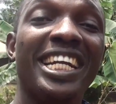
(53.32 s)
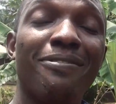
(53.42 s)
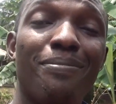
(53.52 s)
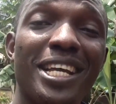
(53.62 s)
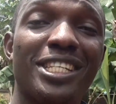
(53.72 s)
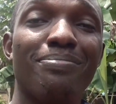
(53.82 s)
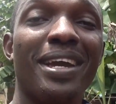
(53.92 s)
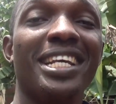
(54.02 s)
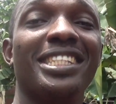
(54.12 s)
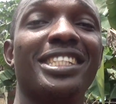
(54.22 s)

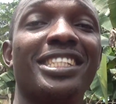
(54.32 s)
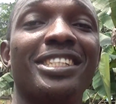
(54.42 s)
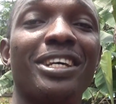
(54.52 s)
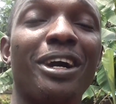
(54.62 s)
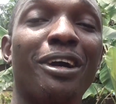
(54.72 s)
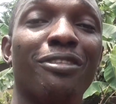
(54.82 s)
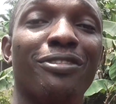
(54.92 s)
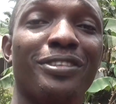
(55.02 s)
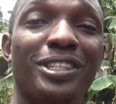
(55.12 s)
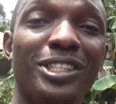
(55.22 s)
replacement
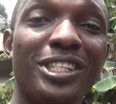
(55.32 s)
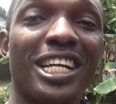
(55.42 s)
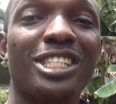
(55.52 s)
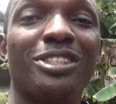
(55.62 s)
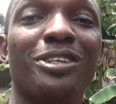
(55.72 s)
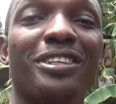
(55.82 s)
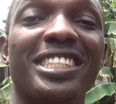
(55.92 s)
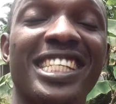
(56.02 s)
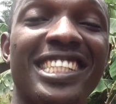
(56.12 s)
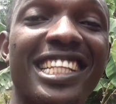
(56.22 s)
of Newcastle
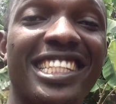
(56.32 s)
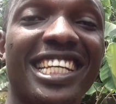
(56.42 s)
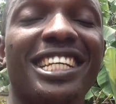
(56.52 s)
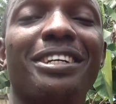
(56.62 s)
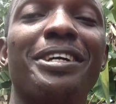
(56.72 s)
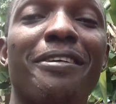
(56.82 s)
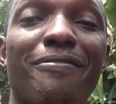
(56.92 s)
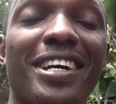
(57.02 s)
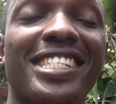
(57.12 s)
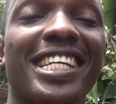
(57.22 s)
synthetic
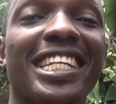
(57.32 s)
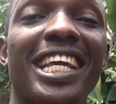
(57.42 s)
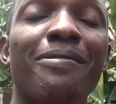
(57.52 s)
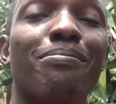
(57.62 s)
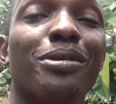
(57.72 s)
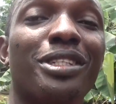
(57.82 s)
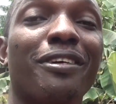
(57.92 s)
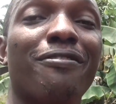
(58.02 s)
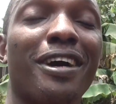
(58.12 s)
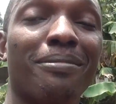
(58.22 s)
vaccine in poultry
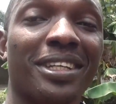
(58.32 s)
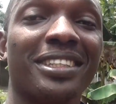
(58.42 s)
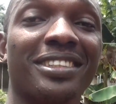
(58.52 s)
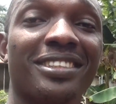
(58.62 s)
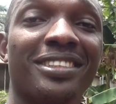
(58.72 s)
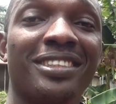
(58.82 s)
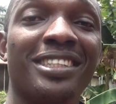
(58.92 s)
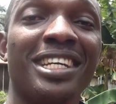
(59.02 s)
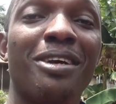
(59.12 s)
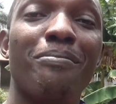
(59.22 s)
farming,
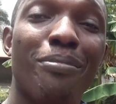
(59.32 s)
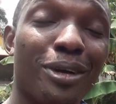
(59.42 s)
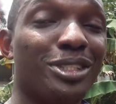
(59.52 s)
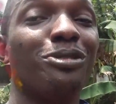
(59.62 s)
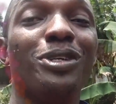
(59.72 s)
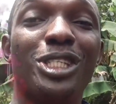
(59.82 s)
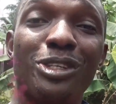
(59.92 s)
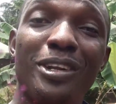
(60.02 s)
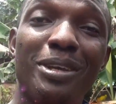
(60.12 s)
but with some